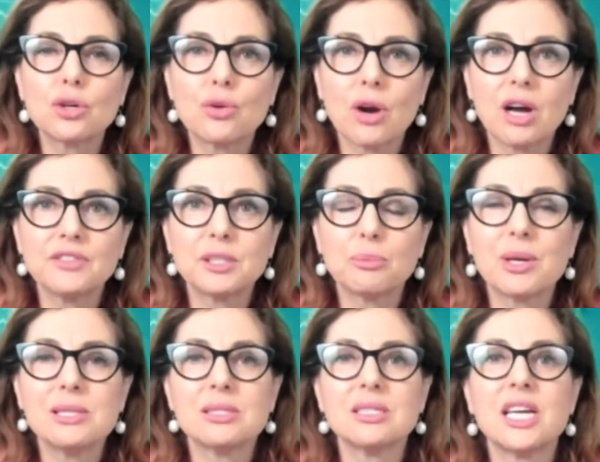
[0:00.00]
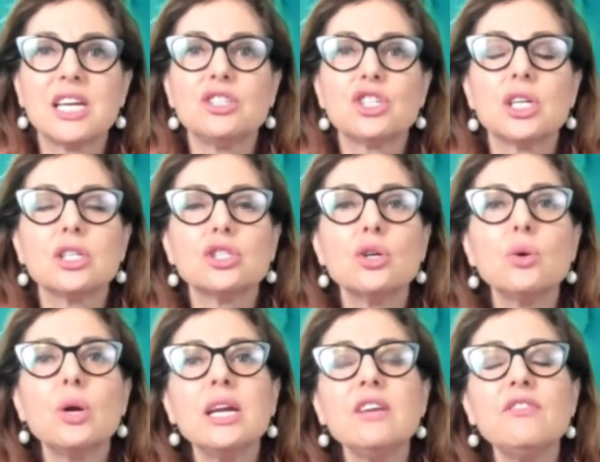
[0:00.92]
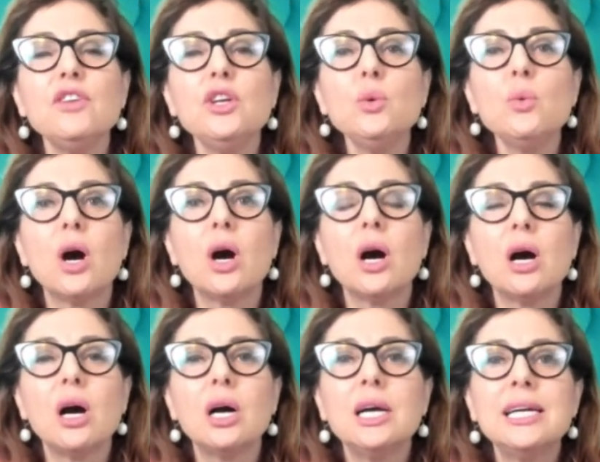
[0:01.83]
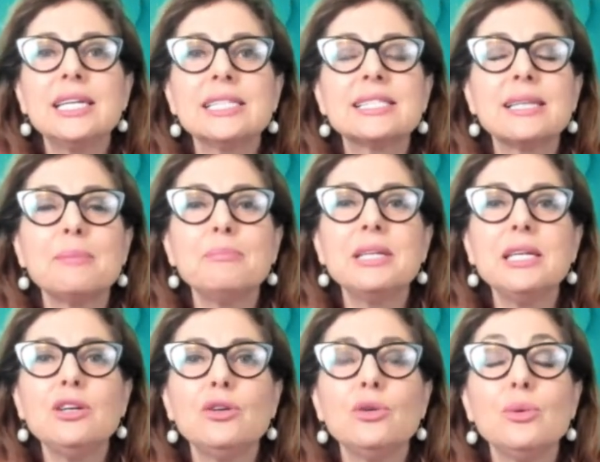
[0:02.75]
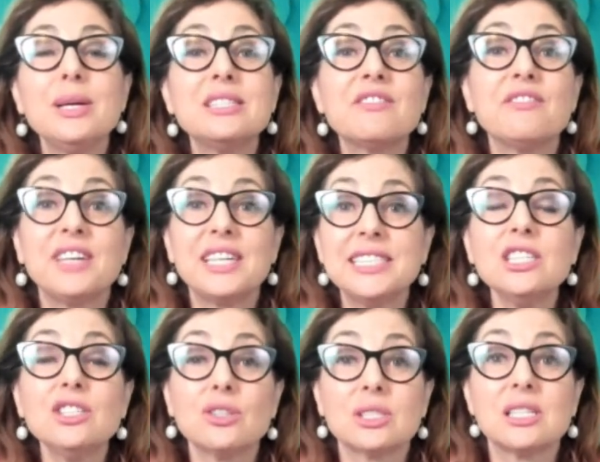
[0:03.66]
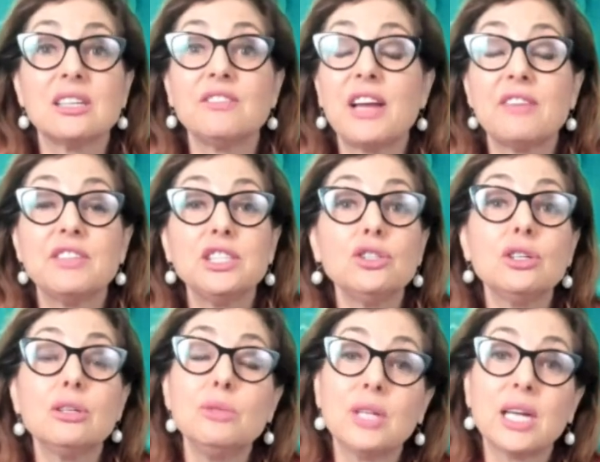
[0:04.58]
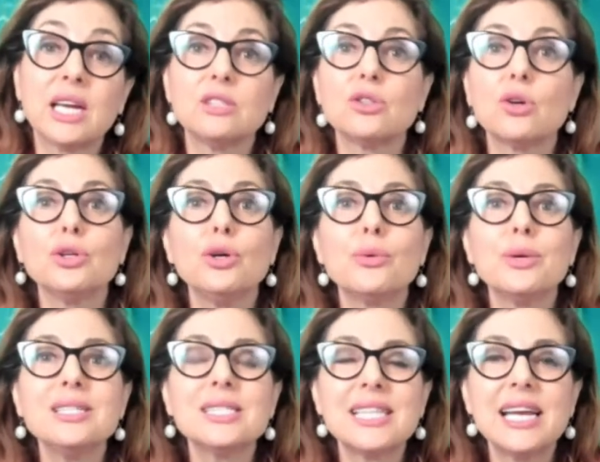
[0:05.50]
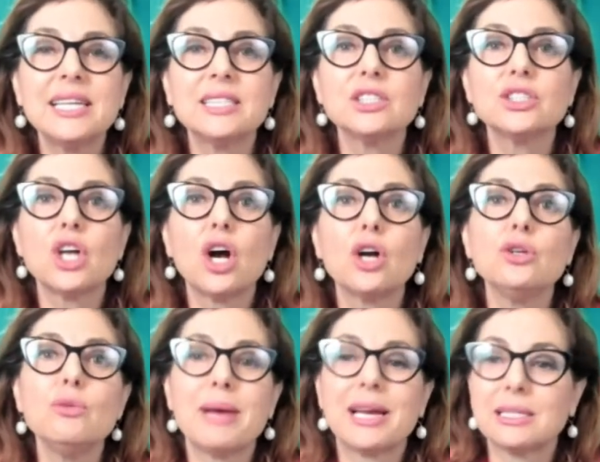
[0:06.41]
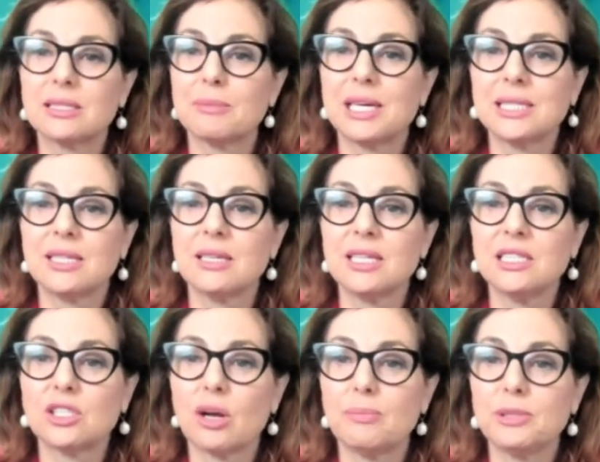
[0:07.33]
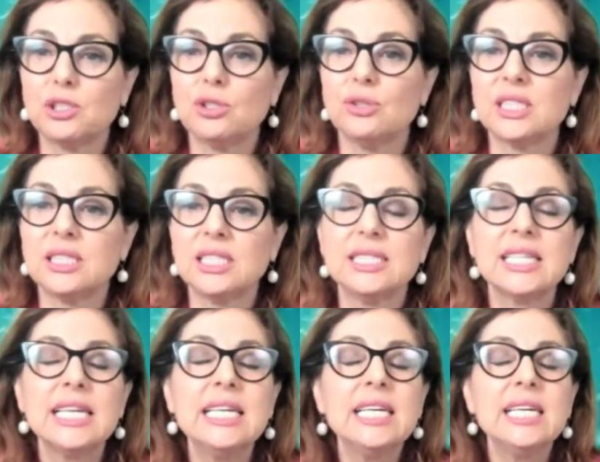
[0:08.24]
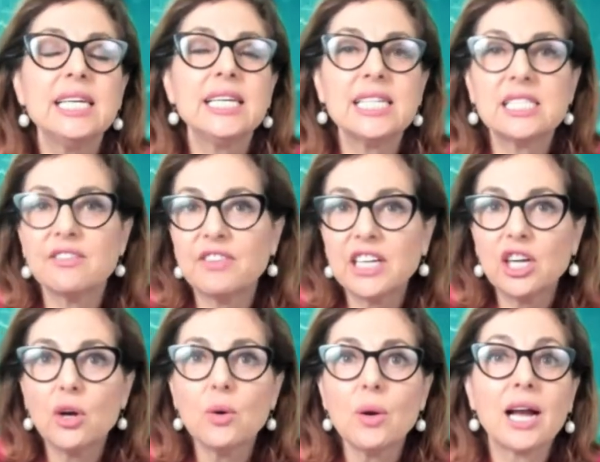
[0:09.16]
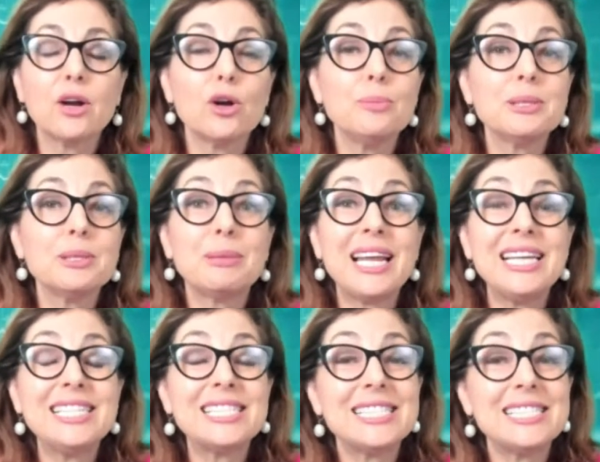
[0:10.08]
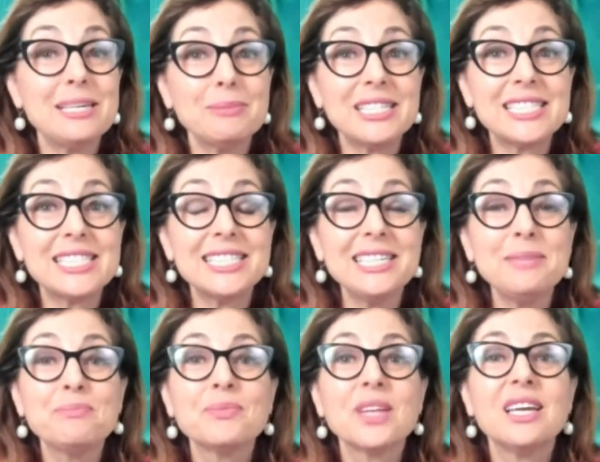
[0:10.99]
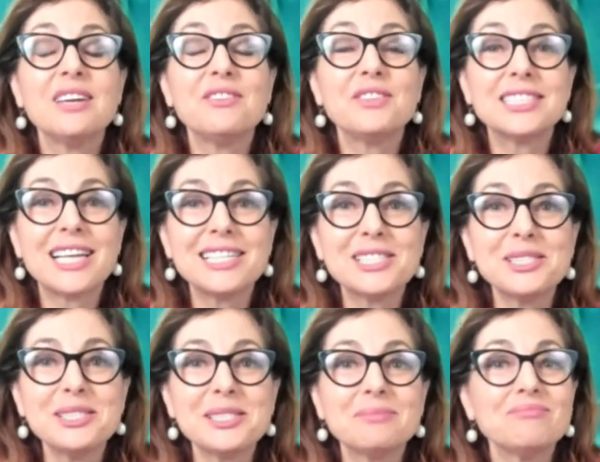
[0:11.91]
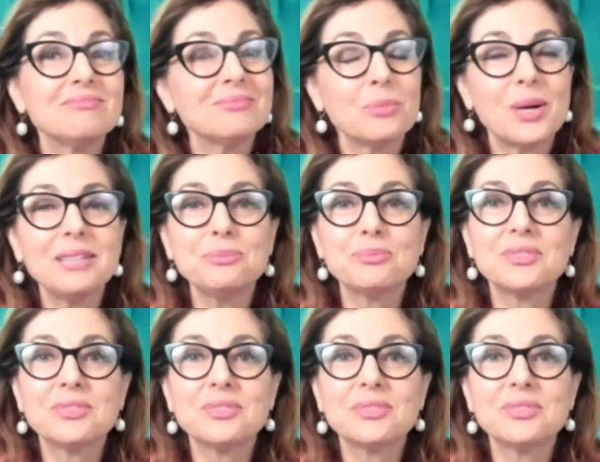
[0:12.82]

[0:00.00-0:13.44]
to craft a presentation? So if you are somebody who is finding yourself having to communicate, or you're in sales, are you maximizing these opportunities? Here's a video. I hope it plays seamlessly. If it doesn't, well,